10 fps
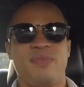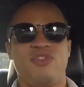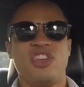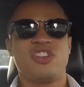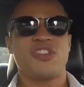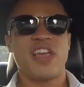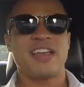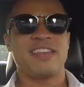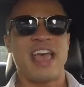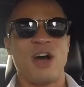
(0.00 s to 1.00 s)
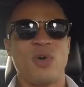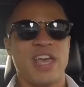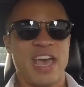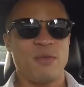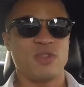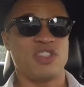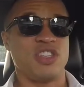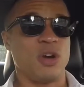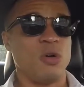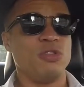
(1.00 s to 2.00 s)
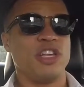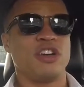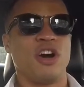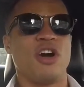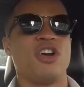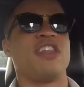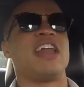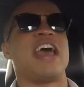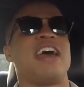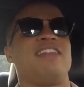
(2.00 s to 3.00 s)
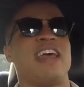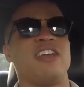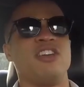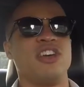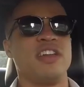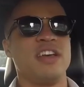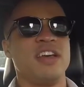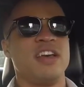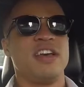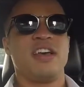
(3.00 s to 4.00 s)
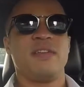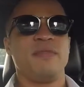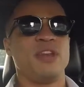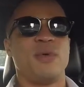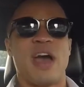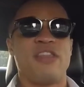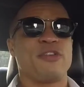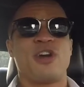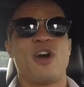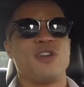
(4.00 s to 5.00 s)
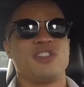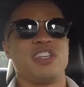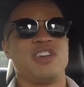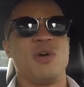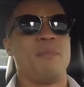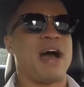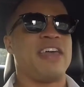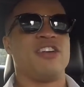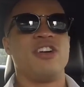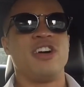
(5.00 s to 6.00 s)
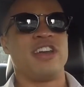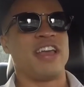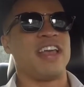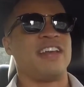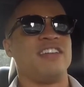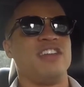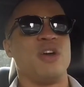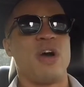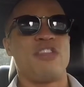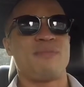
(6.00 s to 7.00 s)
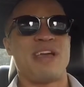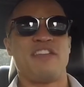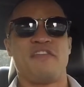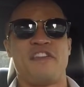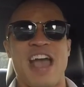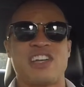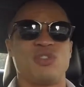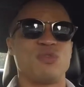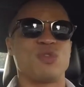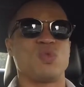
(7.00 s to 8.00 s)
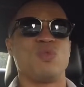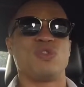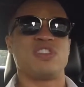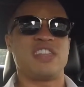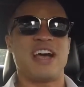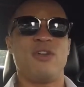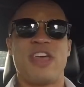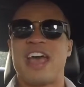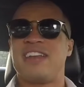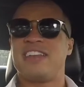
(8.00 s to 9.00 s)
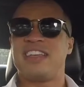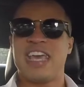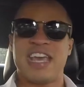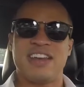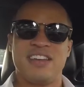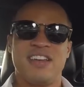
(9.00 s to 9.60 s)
Just like the Hellcat was the only car that had that hood, you know, other cars can go buy the hood, and, you know, other manufacturers will sell that kit